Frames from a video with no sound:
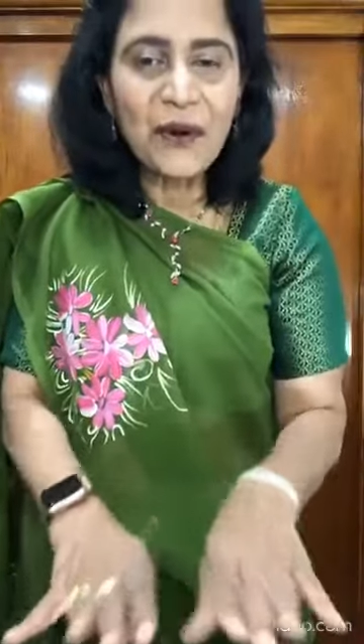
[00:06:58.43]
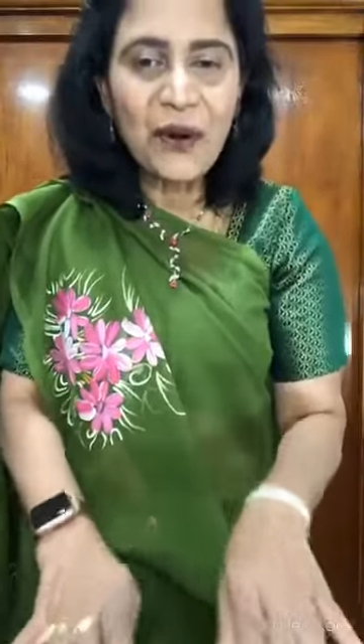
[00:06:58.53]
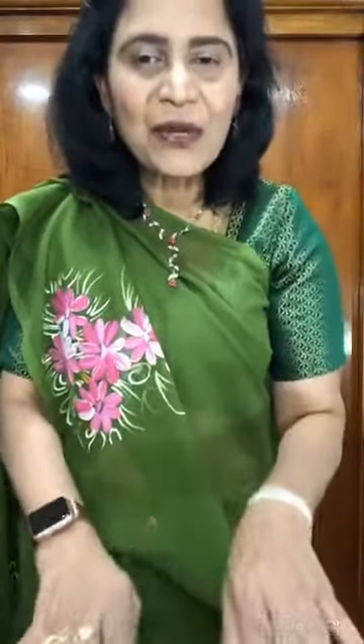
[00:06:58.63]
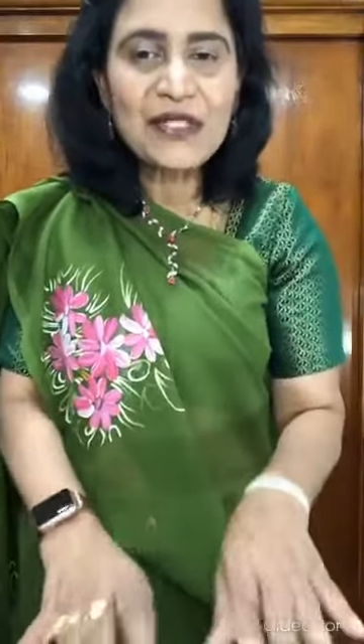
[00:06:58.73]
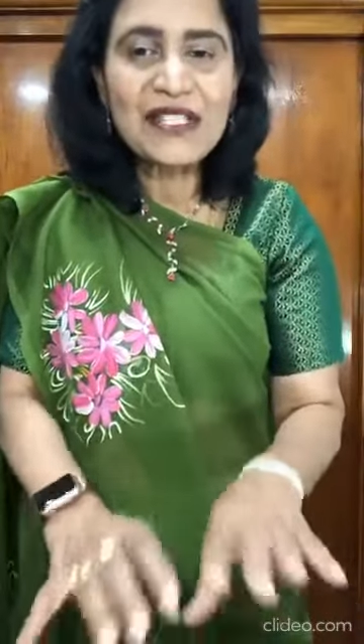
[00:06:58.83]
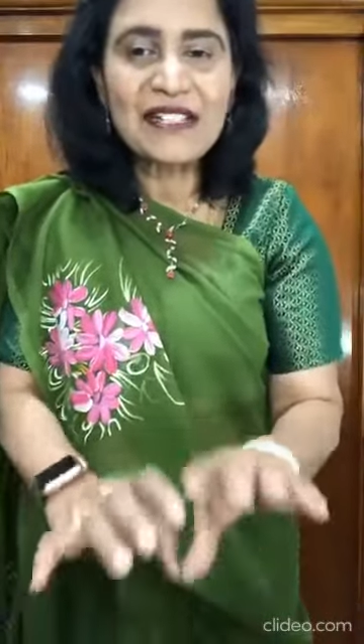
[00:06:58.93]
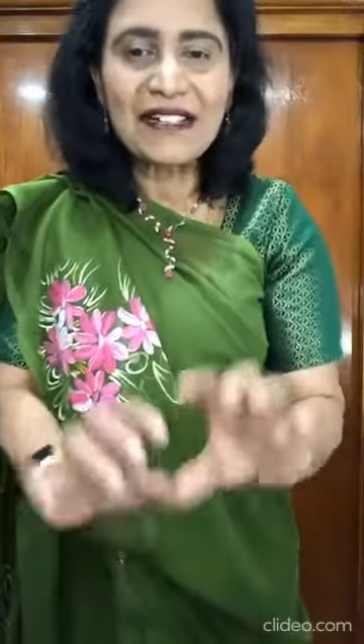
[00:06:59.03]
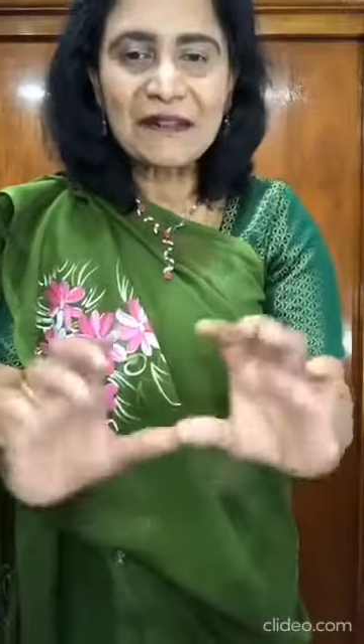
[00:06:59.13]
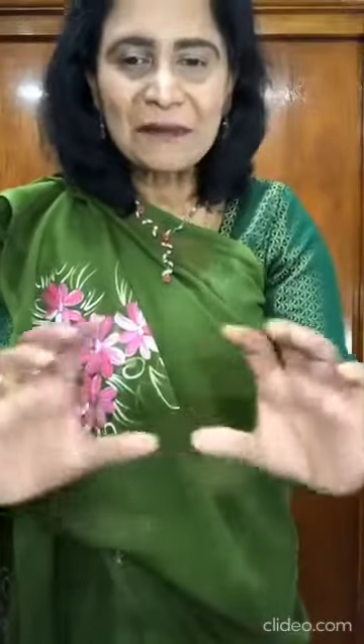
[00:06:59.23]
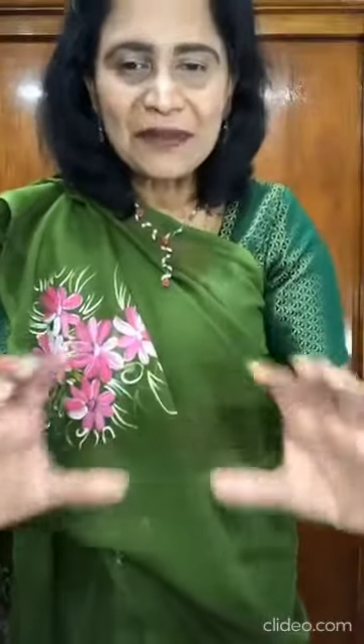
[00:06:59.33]
post
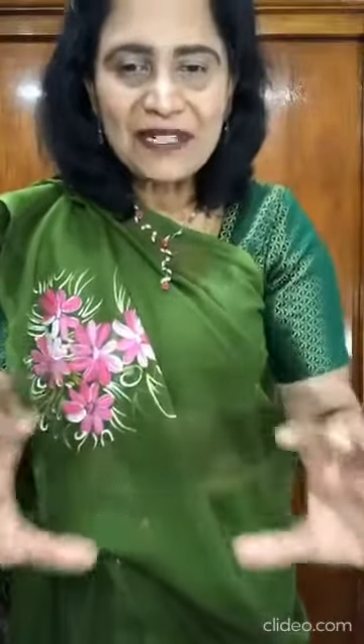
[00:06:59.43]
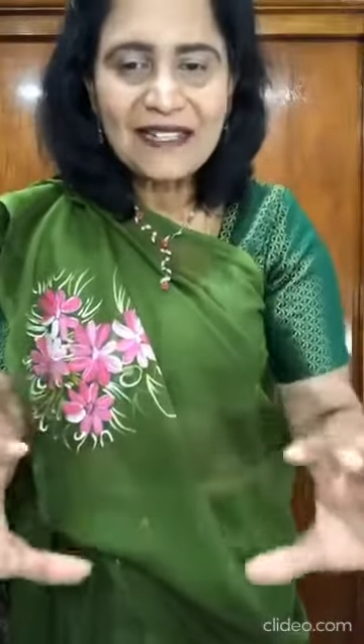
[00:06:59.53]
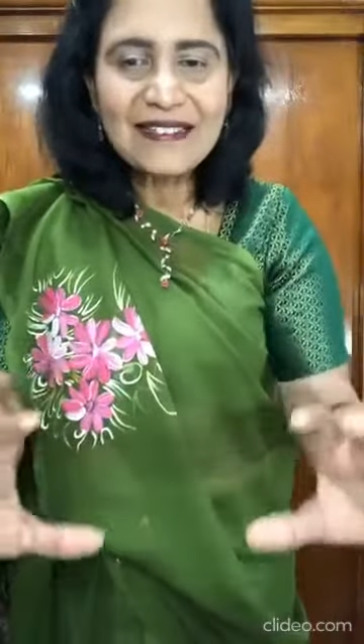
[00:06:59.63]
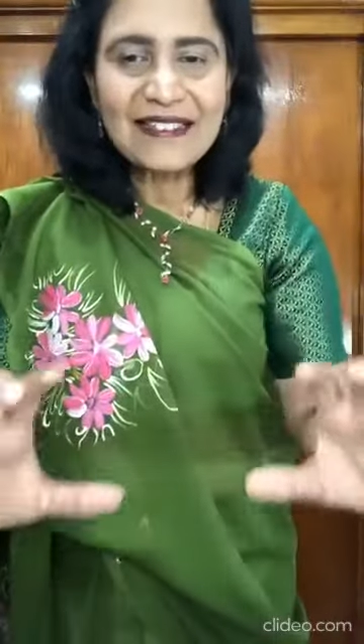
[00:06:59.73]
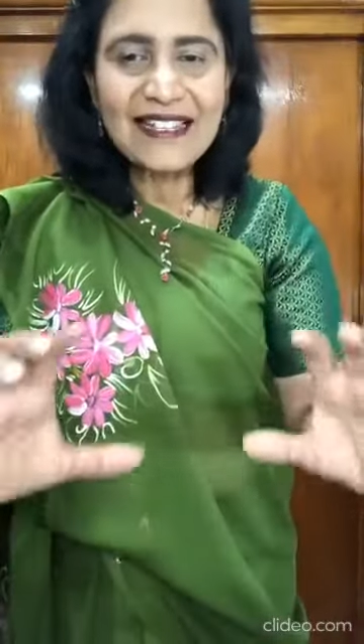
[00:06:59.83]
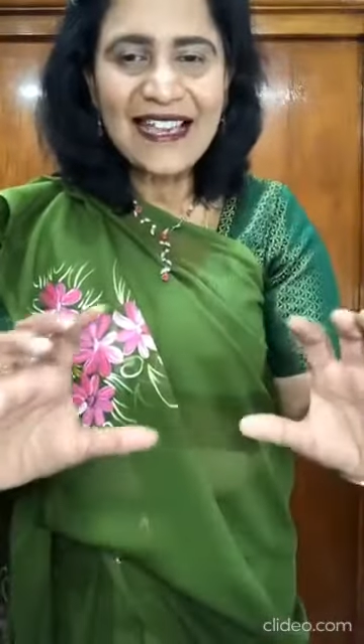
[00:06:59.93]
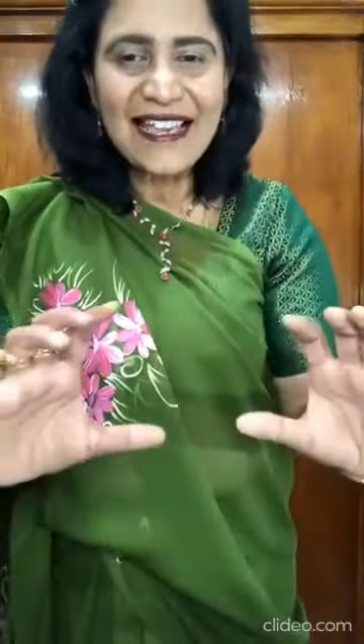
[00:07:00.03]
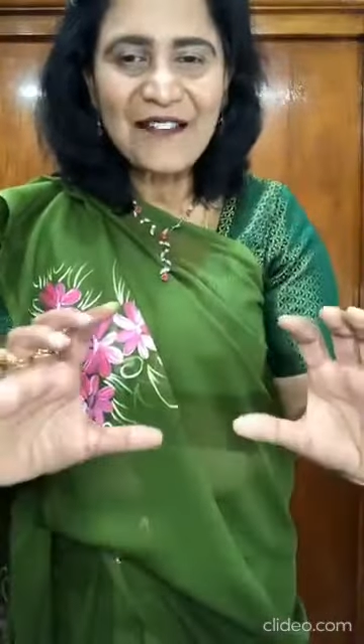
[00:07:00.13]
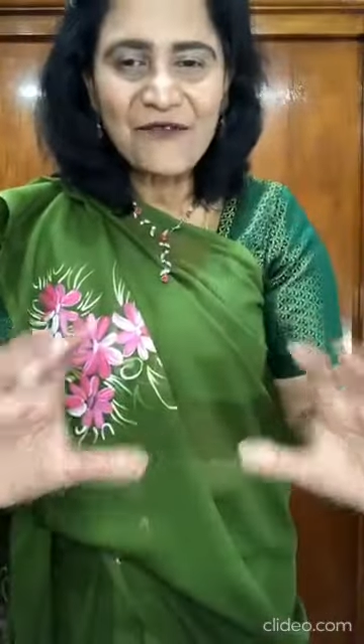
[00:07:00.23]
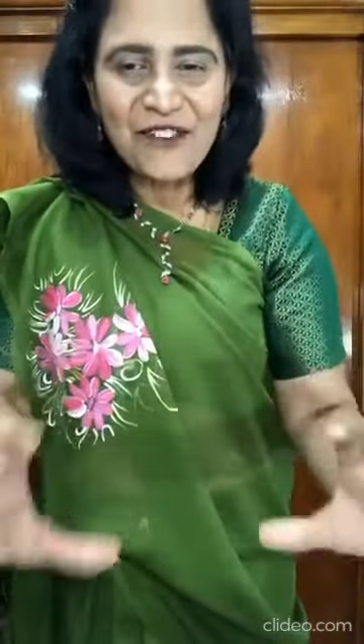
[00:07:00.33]
a
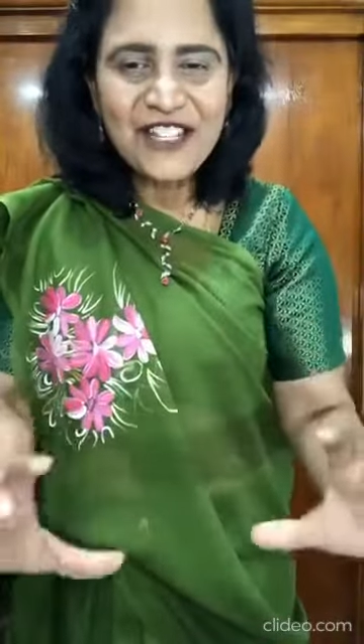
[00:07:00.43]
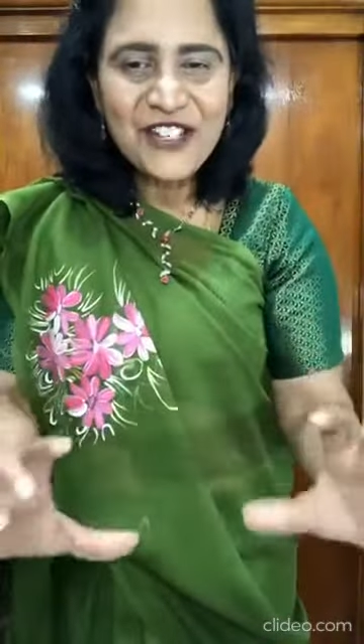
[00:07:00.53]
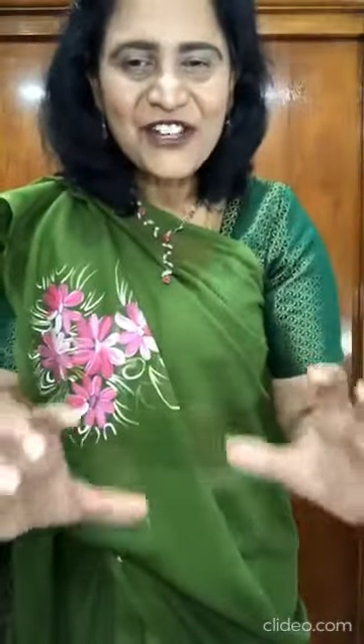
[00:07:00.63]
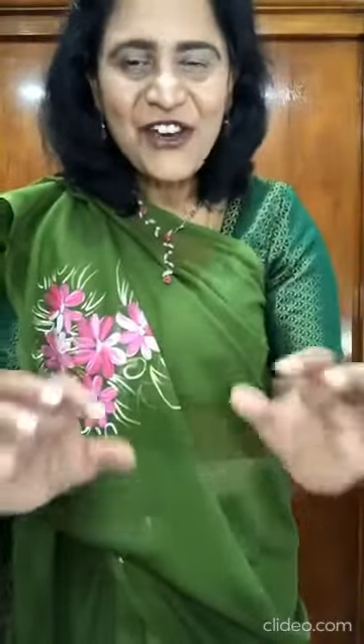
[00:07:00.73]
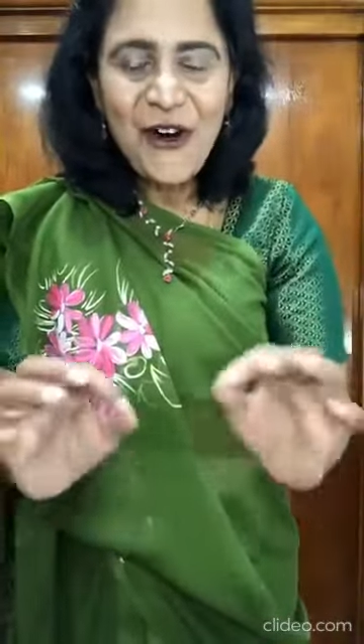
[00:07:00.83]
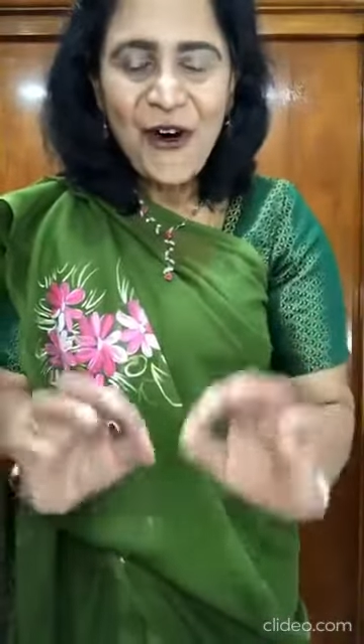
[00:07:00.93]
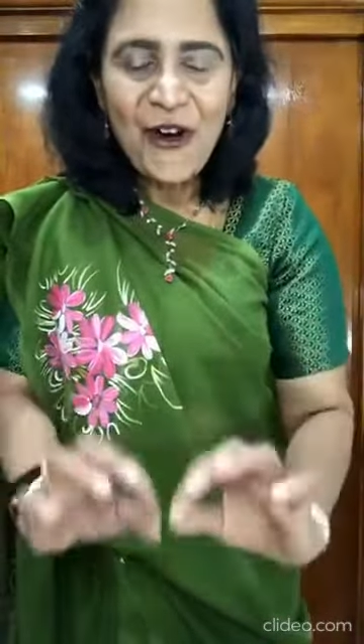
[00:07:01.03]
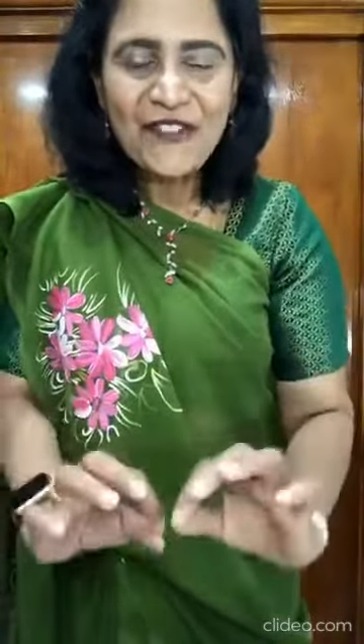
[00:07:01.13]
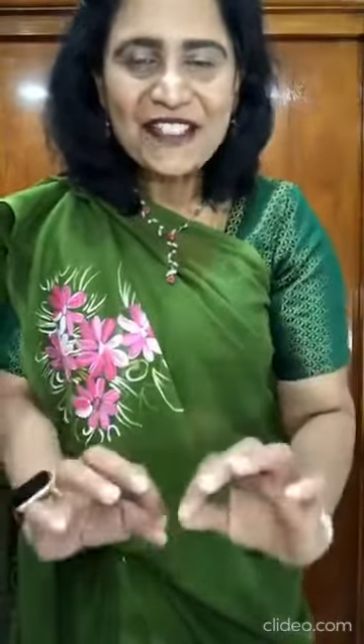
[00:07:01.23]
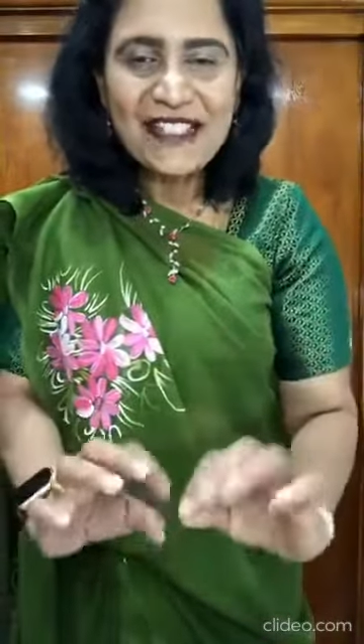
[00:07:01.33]
birthday wish
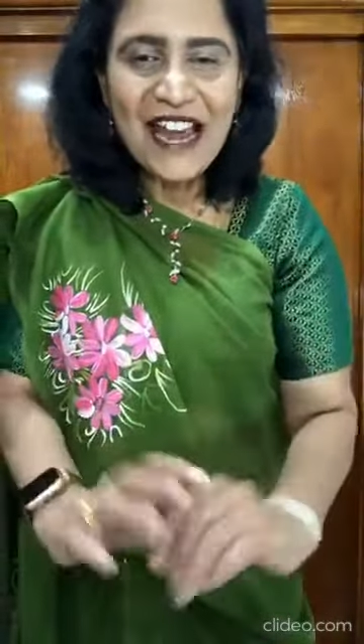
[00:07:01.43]
on the